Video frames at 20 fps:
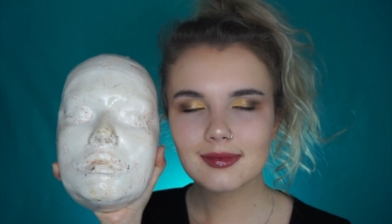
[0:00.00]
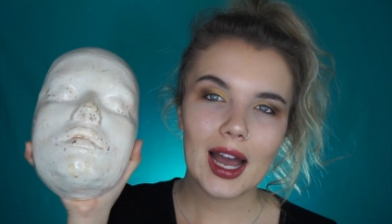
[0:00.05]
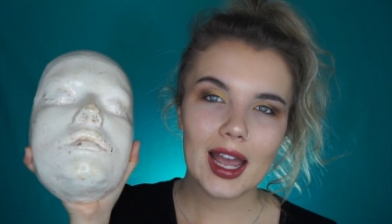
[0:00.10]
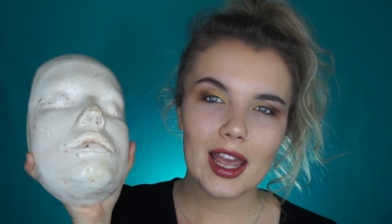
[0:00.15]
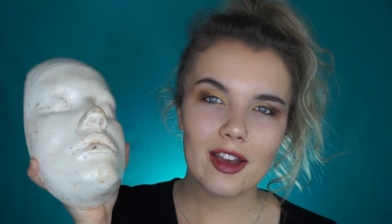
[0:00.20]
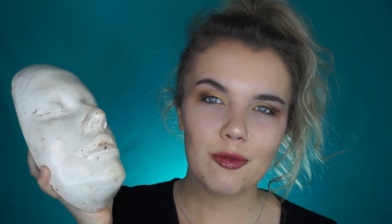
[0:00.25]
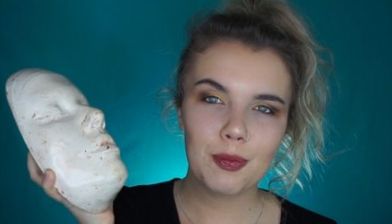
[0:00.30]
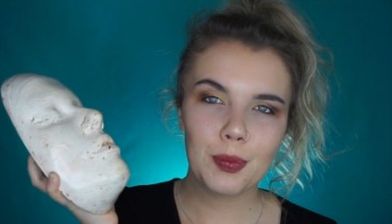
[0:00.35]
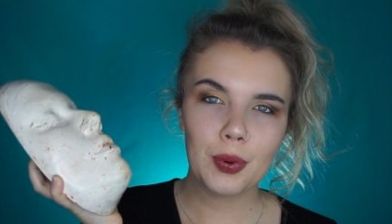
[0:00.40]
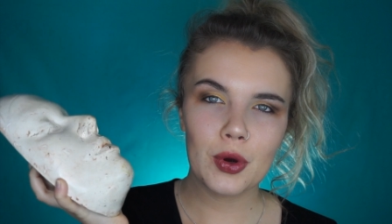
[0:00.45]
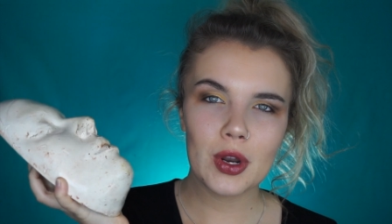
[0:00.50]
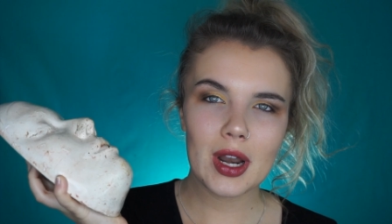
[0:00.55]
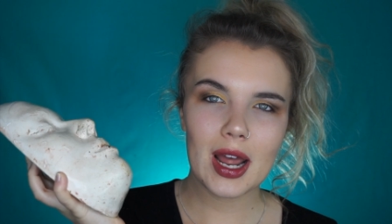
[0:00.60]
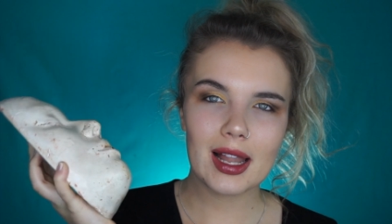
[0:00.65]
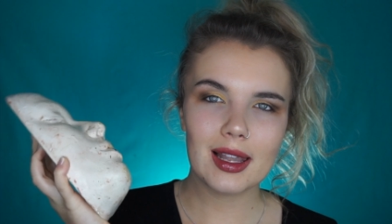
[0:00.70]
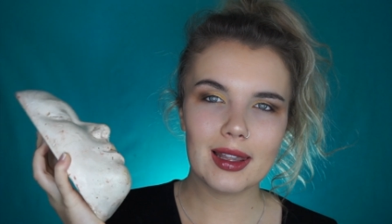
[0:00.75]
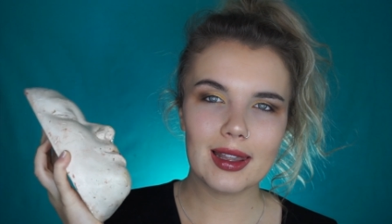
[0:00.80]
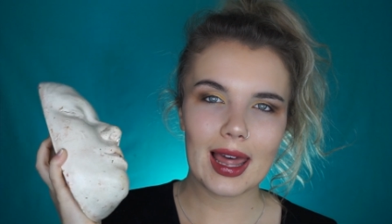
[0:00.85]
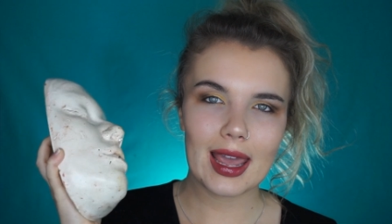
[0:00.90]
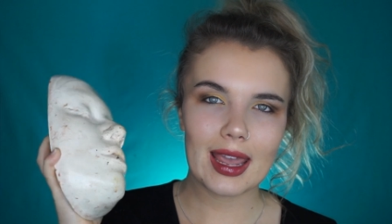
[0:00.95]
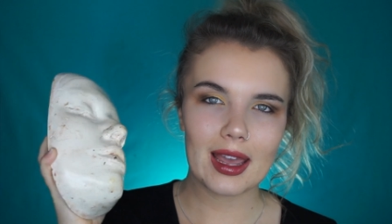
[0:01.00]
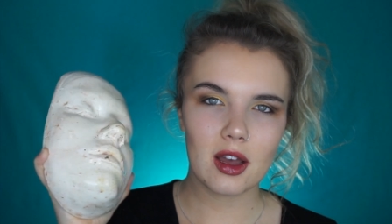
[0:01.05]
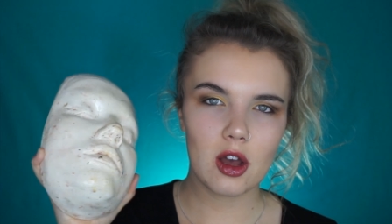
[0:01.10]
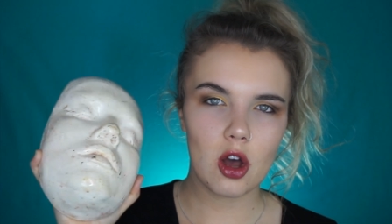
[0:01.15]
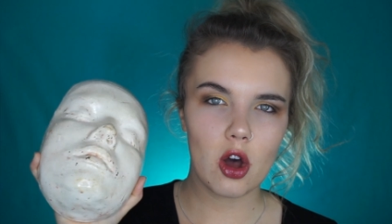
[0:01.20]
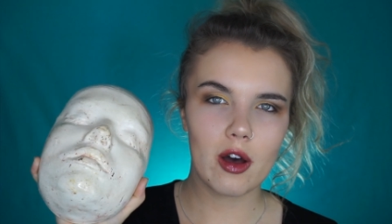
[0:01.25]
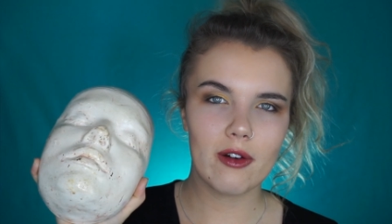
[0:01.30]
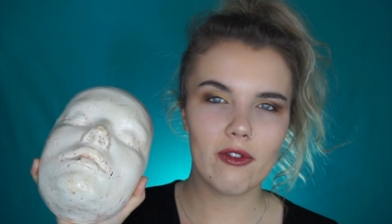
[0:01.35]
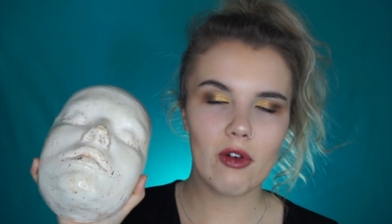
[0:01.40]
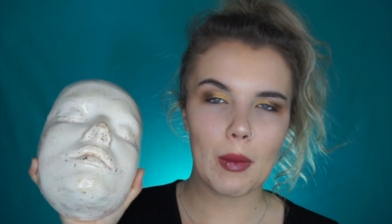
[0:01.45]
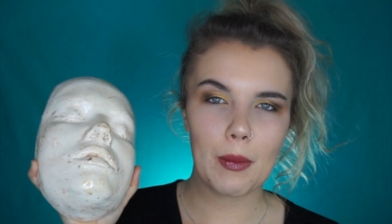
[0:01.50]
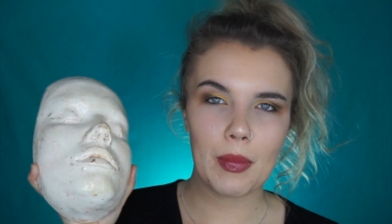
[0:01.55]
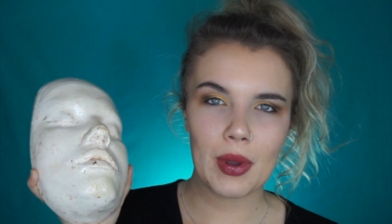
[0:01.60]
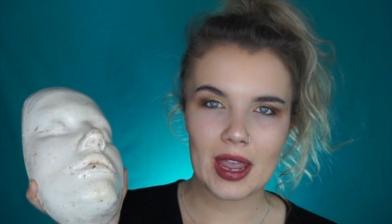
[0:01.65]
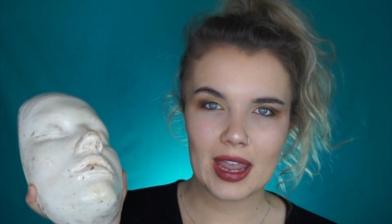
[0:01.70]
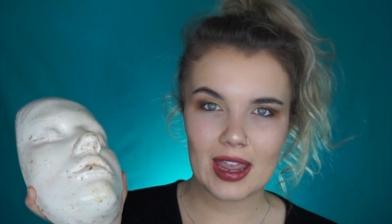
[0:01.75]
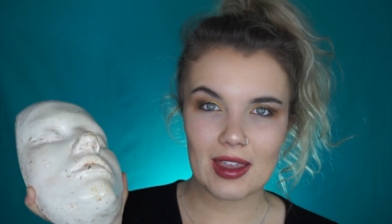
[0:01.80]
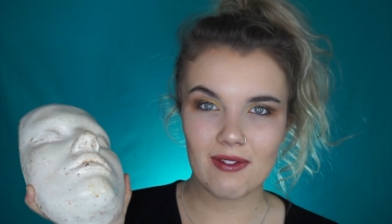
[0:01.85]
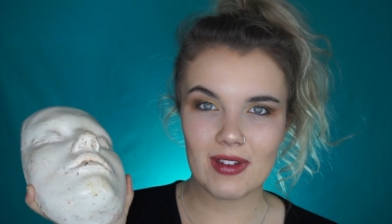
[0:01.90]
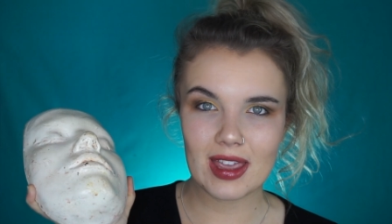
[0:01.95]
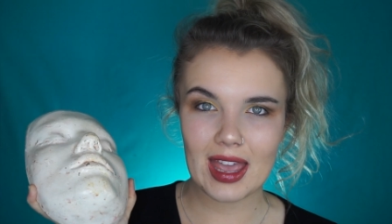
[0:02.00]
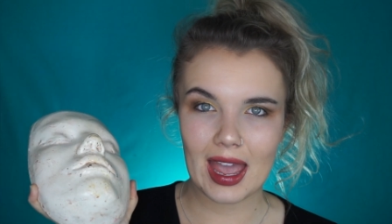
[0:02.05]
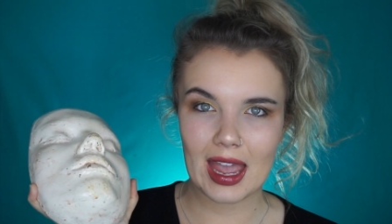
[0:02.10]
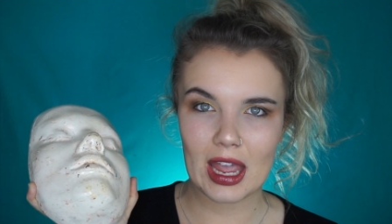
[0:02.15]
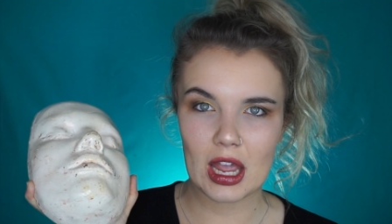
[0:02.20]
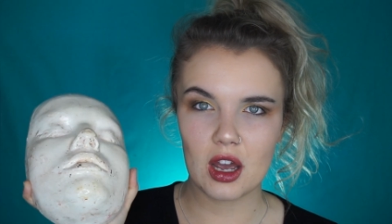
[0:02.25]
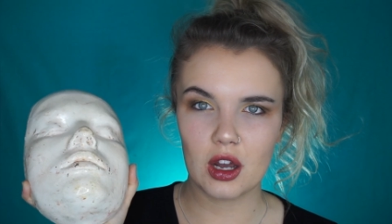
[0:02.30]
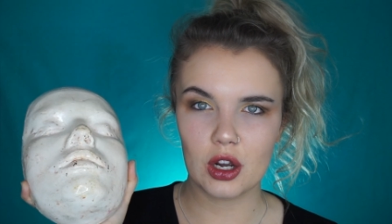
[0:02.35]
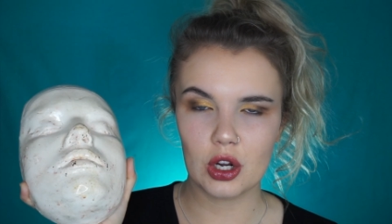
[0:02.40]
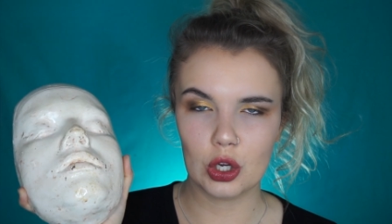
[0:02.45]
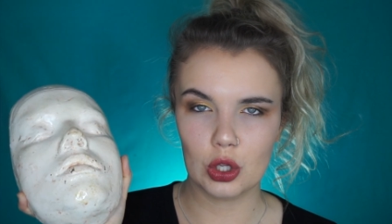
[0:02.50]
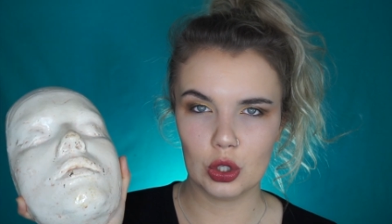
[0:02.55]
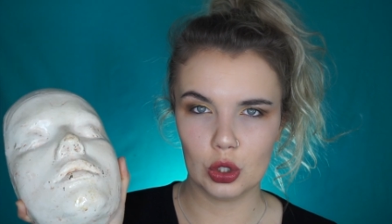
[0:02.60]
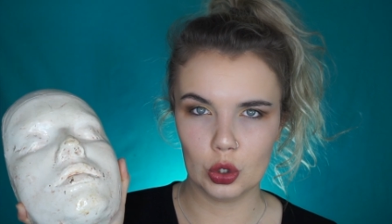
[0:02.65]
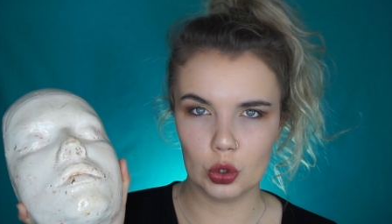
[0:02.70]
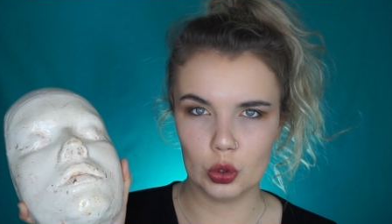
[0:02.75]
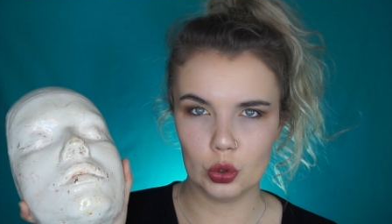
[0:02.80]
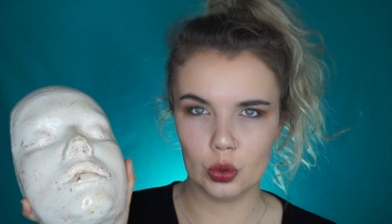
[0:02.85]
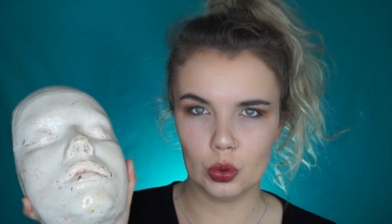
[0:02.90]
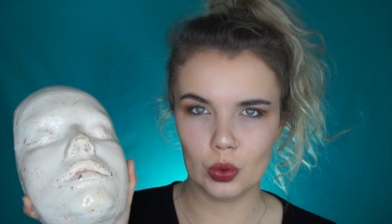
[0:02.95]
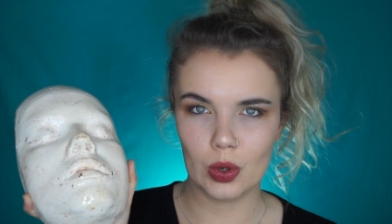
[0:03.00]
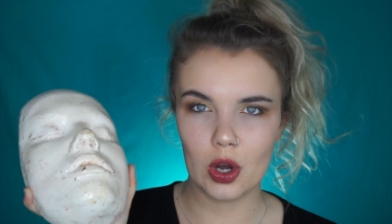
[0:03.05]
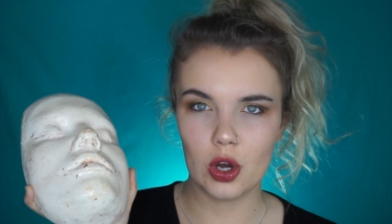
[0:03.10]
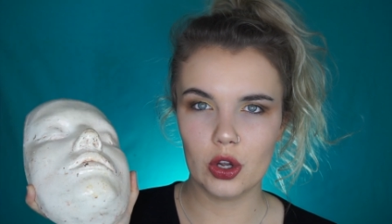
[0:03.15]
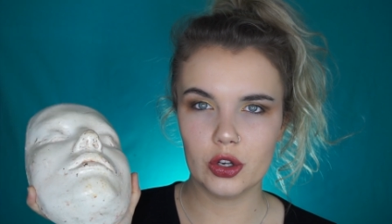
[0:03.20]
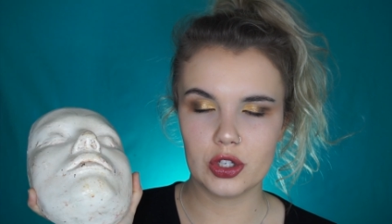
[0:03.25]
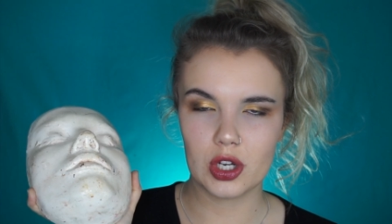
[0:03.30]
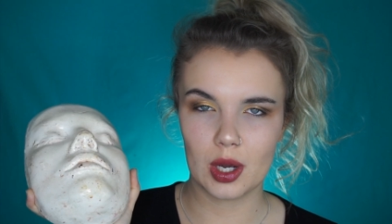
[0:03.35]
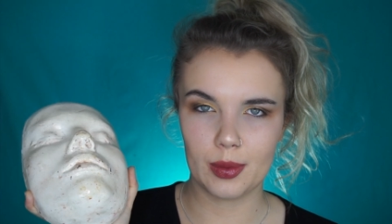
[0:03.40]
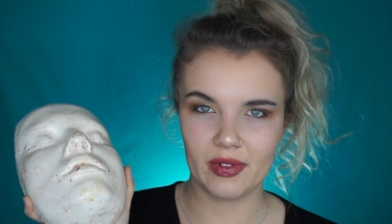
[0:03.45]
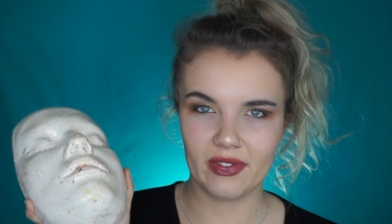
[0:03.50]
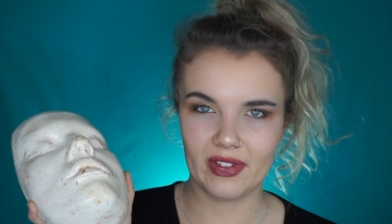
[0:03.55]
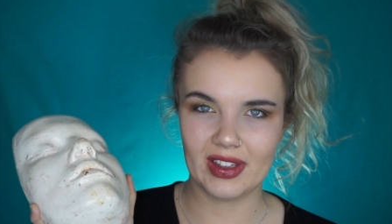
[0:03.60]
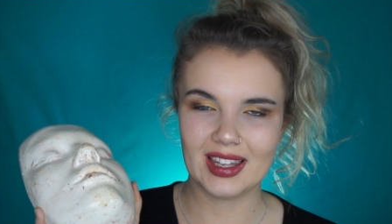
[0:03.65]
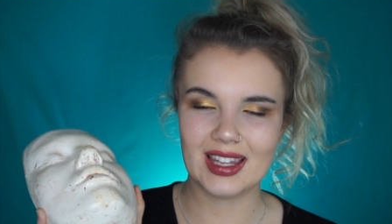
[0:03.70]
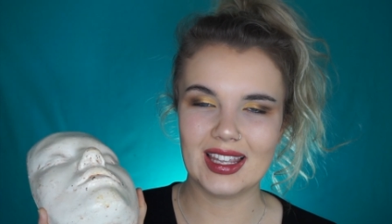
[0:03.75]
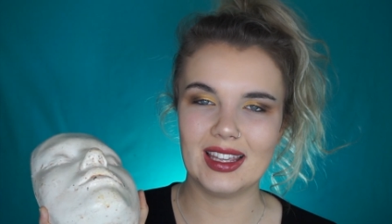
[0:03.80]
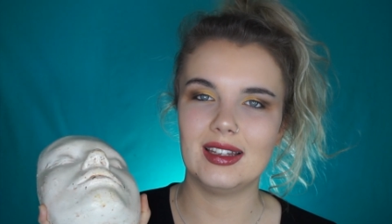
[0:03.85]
I have put a layer of PVA glue on top of it.